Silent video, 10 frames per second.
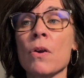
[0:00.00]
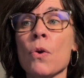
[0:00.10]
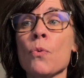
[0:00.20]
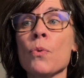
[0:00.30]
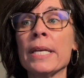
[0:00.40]

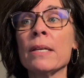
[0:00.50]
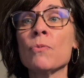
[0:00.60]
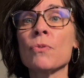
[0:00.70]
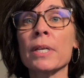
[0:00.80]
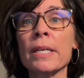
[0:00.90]
We
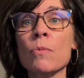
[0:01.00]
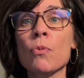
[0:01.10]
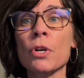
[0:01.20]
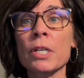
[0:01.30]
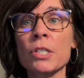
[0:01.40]
really
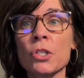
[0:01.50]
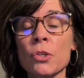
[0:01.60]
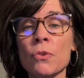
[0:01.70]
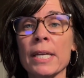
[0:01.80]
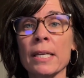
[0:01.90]
worked
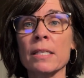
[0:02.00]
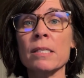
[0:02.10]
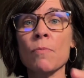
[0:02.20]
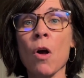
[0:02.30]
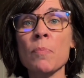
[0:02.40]
to get
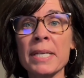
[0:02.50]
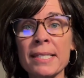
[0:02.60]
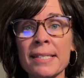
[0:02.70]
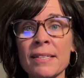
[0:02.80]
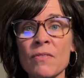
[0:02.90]
small
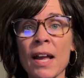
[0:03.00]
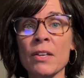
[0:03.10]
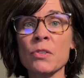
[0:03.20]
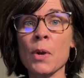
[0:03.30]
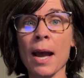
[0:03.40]
pieces of
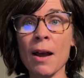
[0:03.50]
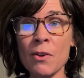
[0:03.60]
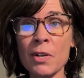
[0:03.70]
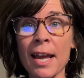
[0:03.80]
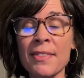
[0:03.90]
value
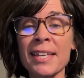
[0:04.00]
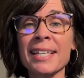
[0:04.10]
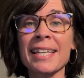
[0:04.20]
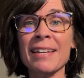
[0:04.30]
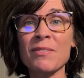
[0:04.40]
out and then
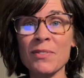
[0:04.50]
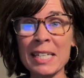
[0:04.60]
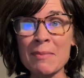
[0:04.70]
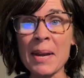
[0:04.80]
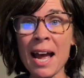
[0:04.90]
get
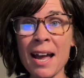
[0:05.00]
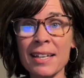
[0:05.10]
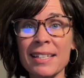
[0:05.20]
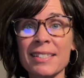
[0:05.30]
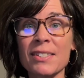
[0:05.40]

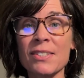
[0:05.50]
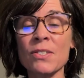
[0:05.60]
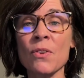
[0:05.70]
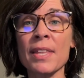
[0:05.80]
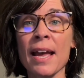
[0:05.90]
feedback
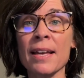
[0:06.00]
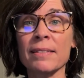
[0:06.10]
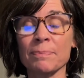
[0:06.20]
so that